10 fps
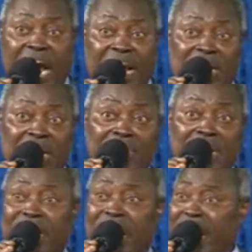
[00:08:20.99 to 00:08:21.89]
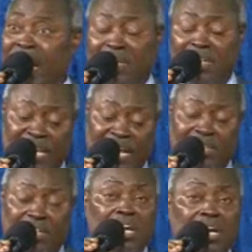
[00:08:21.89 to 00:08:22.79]
And then if they die after
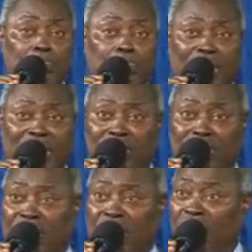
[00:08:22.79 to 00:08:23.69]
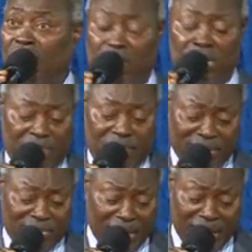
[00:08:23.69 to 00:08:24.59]
that, praise the Lord, they've
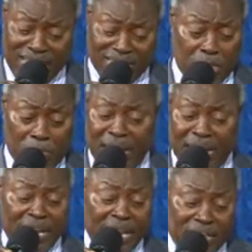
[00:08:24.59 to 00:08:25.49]
left a legacy behind.